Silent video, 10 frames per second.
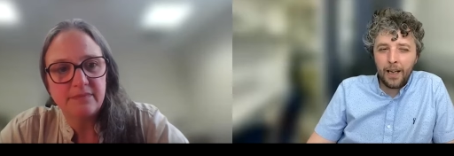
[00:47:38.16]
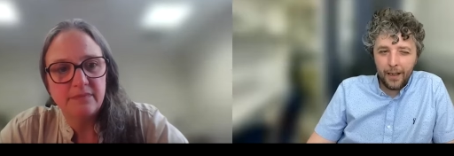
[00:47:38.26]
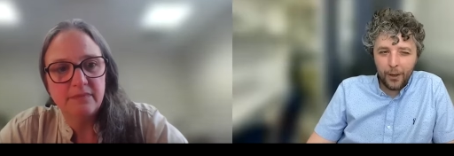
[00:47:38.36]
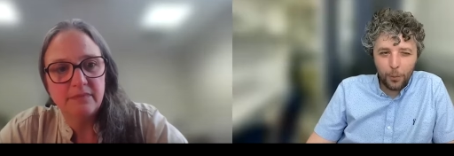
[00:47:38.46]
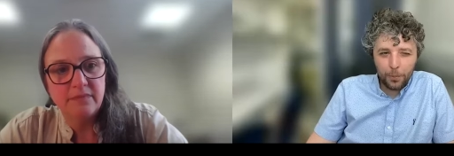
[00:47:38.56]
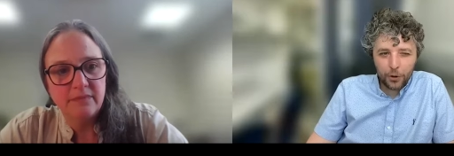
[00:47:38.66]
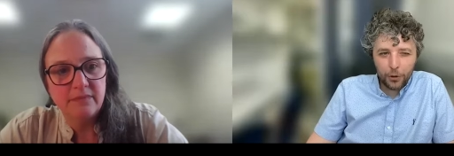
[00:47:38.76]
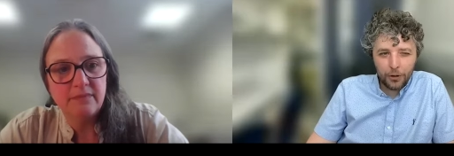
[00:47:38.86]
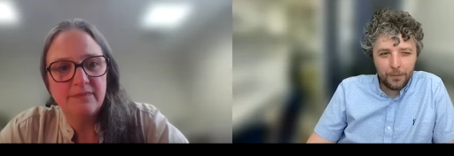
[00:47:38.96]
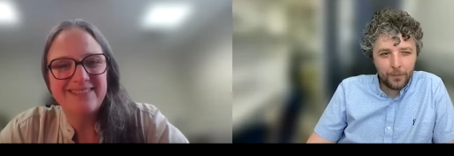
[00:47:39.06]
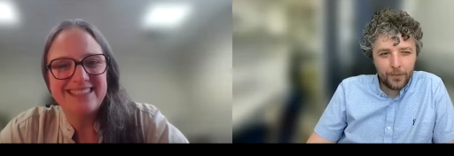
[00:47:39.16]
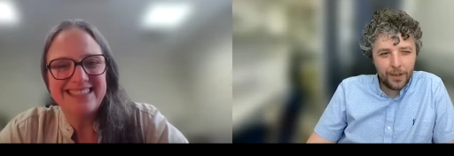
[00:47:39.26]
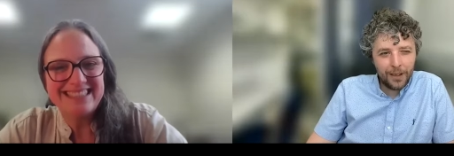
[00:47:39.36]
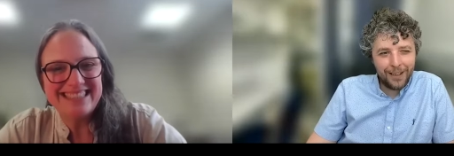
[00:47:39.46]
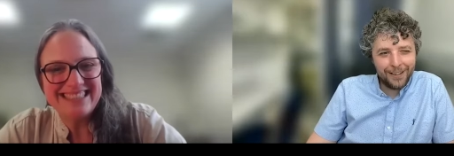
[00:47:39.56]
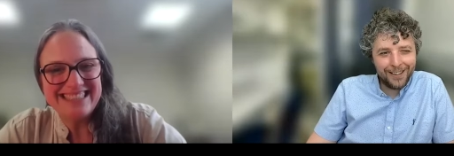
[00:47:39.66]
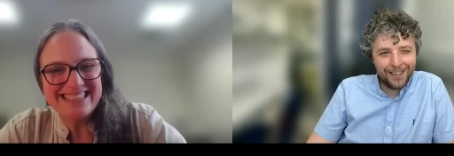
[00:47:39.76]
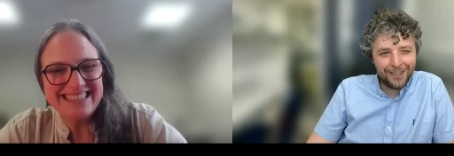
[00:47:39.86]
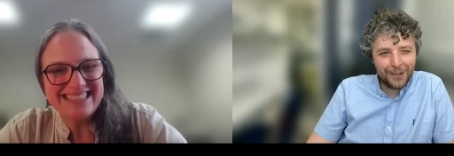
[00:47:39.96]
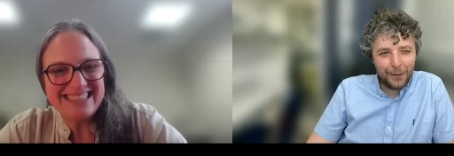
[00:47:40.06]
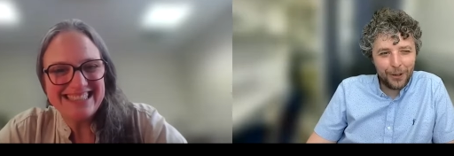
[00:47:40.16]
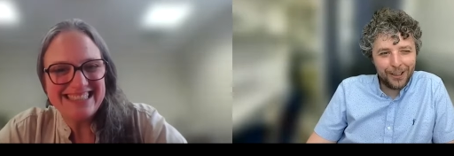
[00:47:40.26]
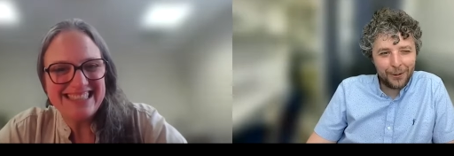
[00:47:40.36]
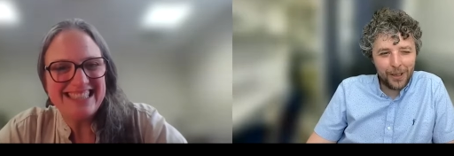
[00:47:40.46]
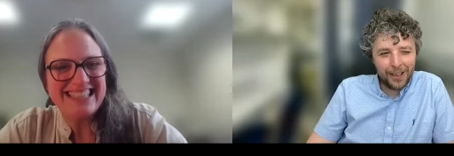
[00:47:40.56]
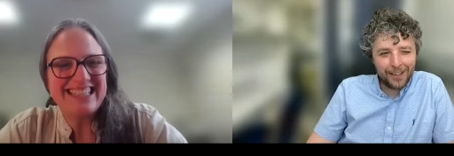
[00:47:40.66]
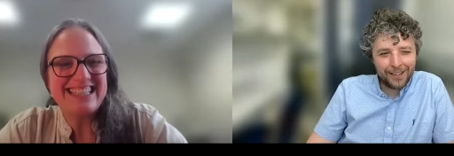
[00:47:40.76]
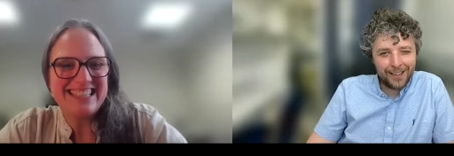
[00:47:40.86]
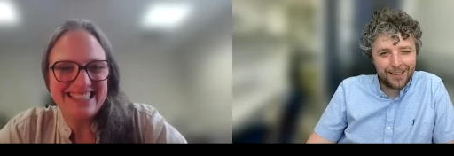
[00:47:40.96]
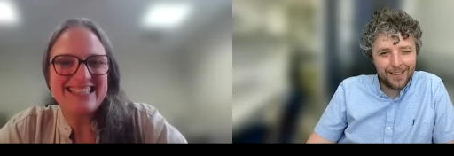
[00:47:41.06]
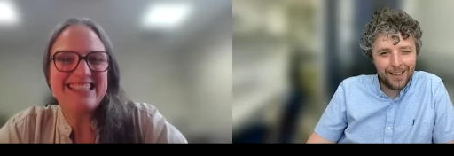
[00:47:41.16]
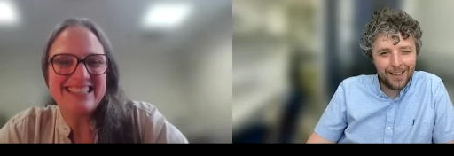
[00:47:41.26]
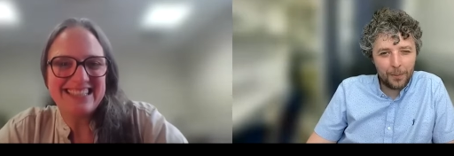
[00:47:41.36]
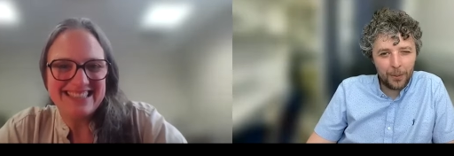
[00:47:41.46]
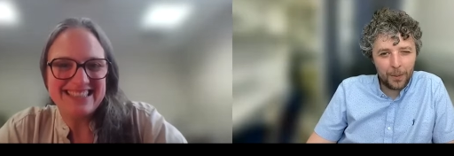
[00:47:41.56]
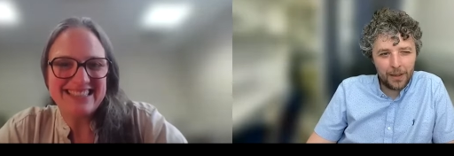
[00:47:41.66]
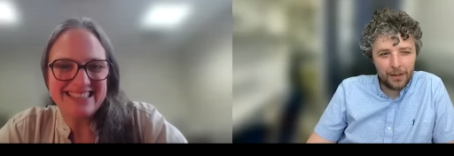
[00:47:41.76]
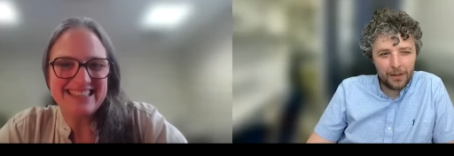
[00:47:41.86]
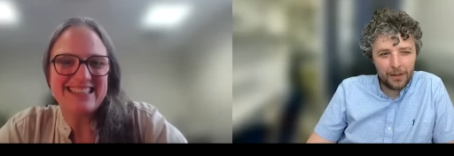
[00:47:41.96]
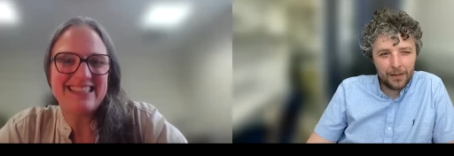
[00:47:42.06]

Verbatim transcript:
Speaker 1: I hope so. And uh, it's something that we are testing at the moment.